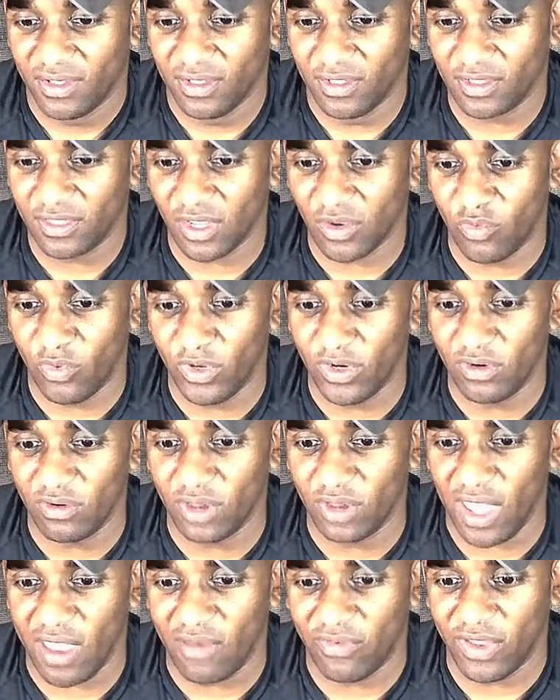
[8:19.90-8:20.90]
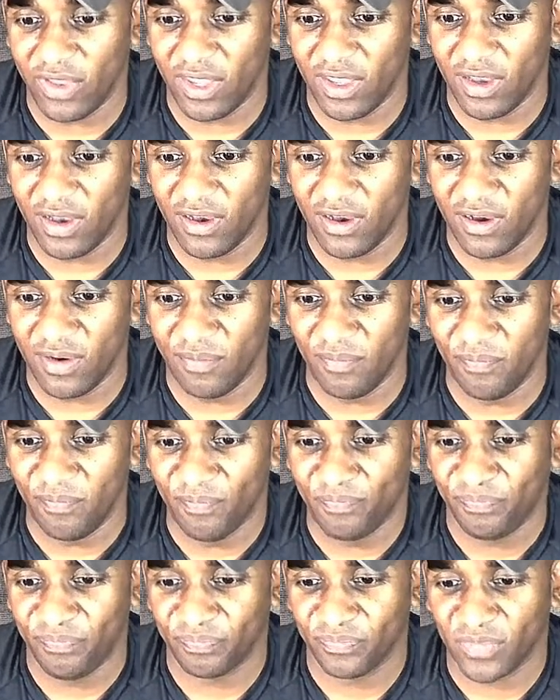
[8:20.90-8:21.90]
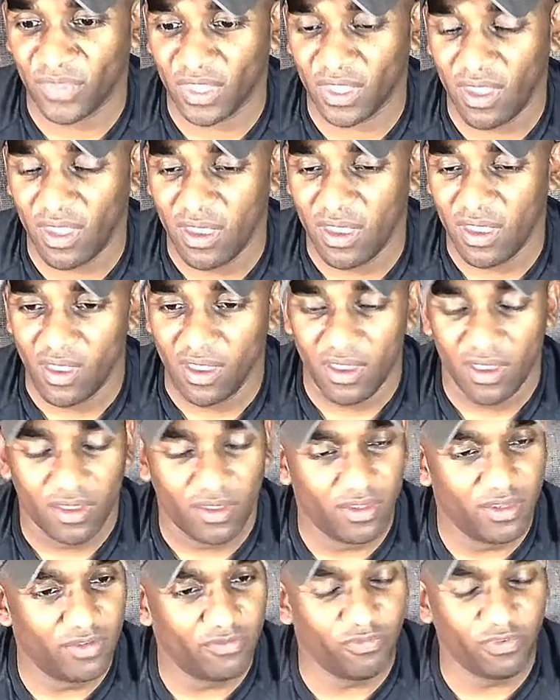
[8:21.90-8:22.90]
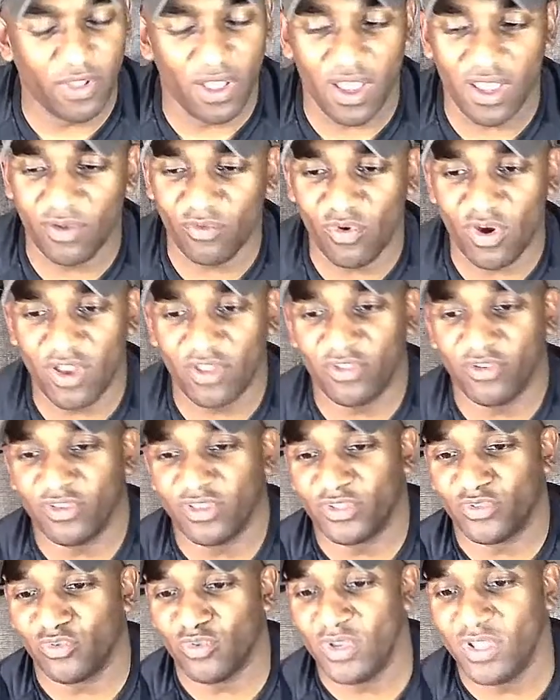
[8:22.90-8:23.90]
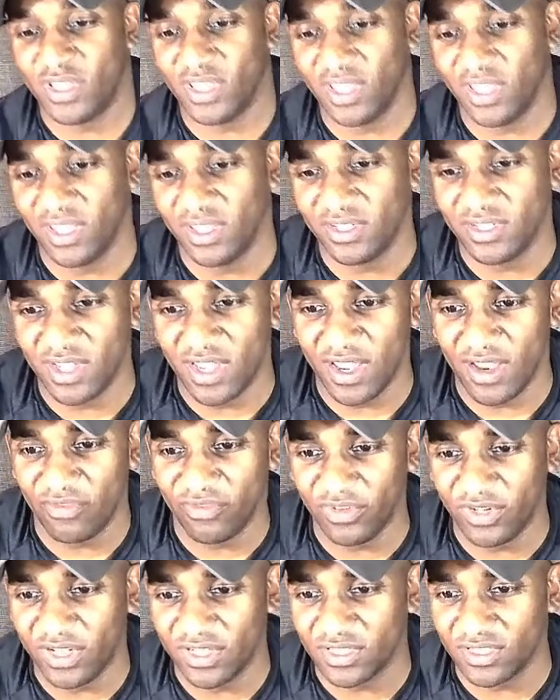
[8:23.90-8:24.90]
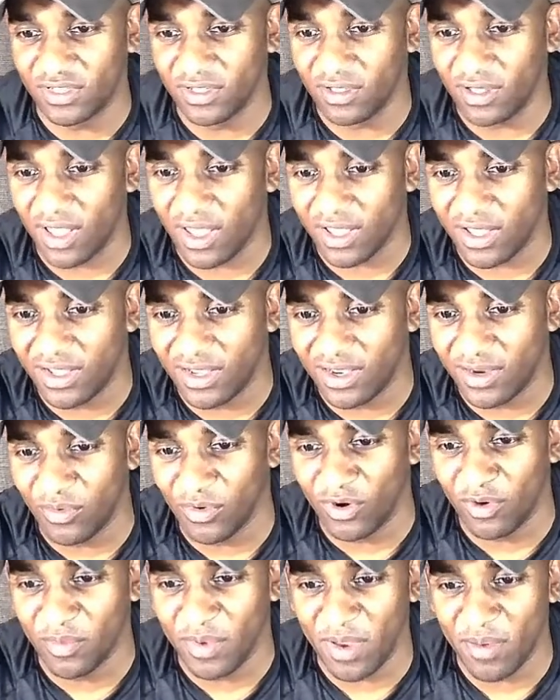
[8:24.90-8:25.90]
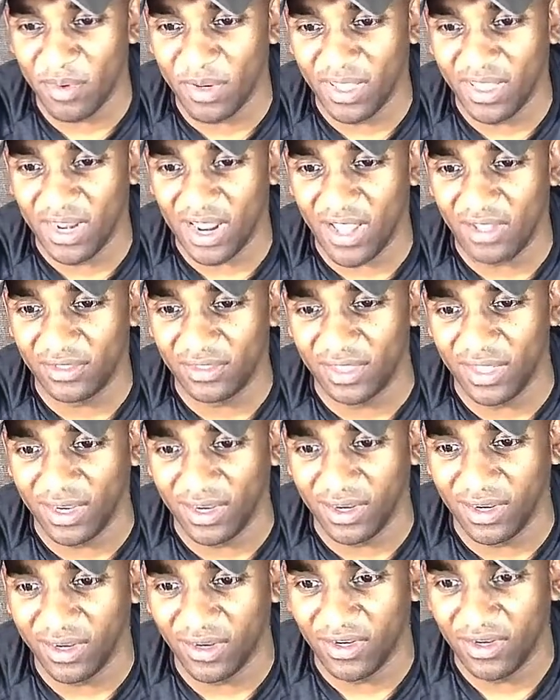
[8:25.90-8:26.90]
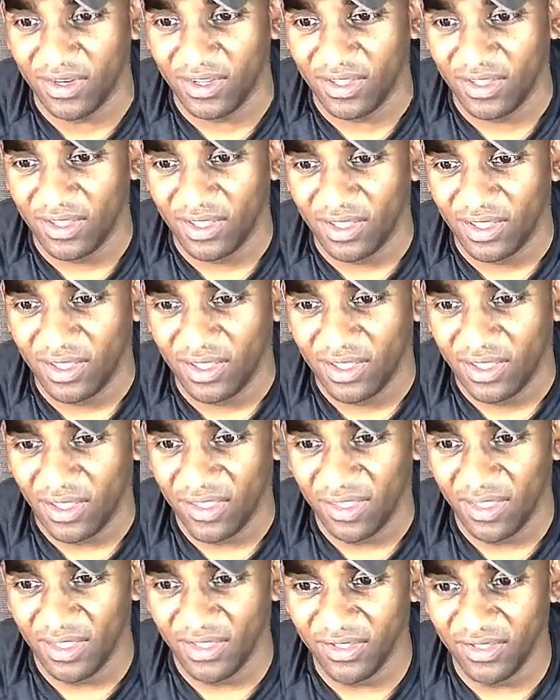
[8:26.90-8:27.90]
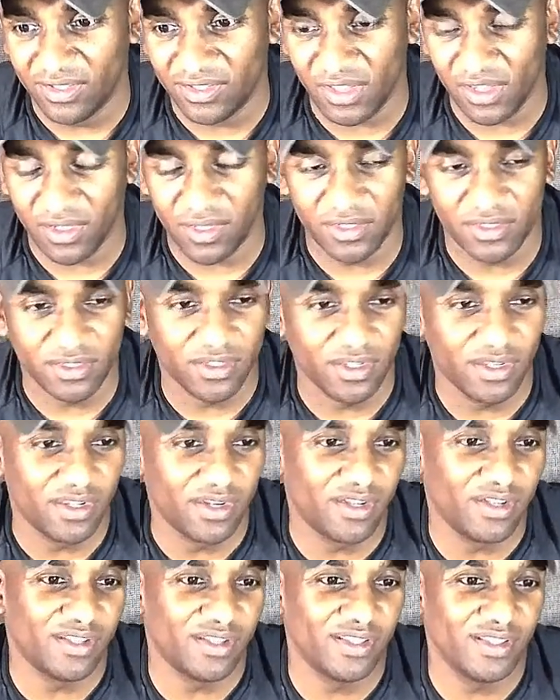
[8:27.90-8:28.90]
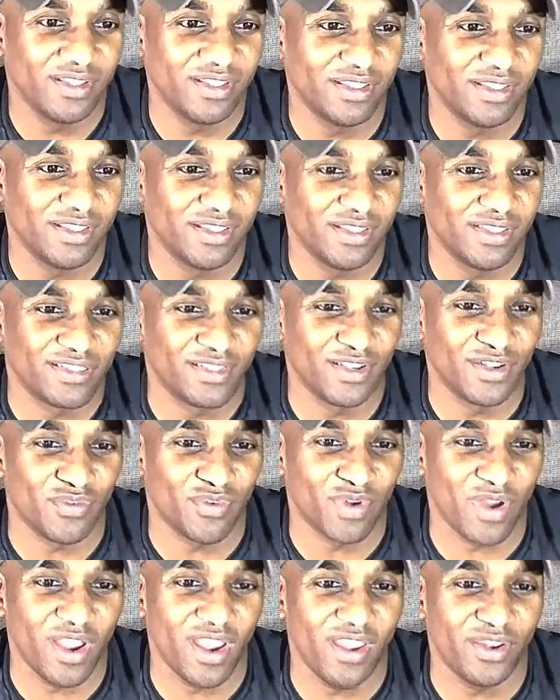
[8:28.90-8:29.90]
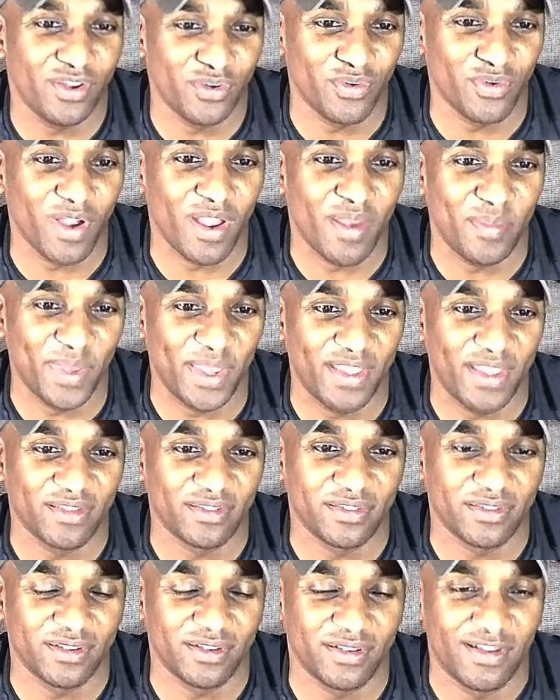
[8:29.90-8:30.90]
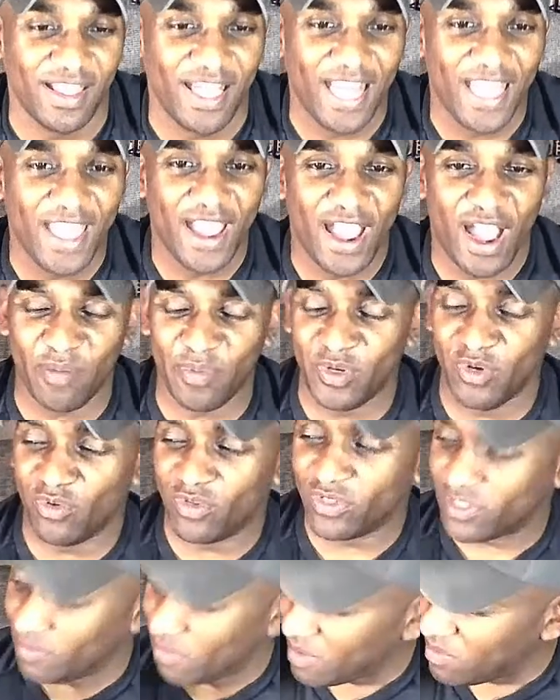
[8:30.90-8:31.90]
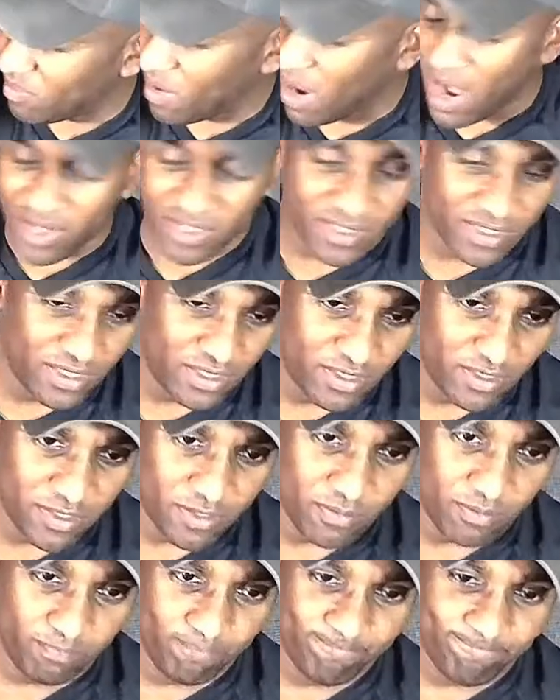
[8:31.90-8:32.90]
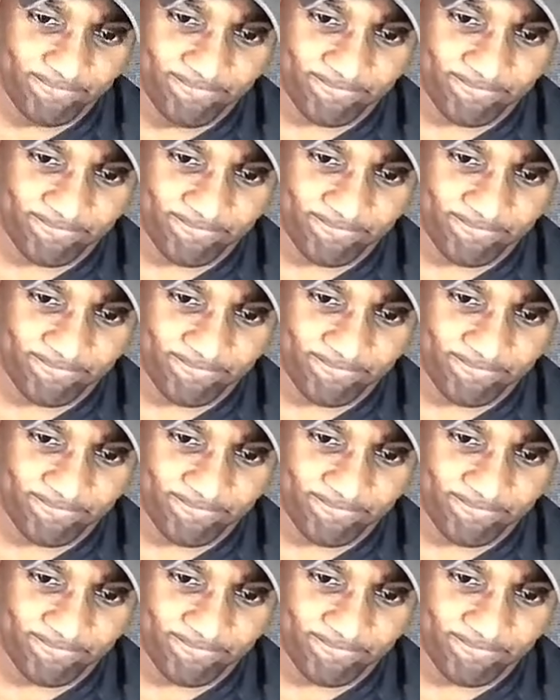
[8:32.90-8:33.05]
Looks like we don't have a good flying weather this weekend, Jeff. It doesn't look like we're gonna be able to get out there. It looks like it's gonna rain. You're right, man. So I'll be doing some unboxings.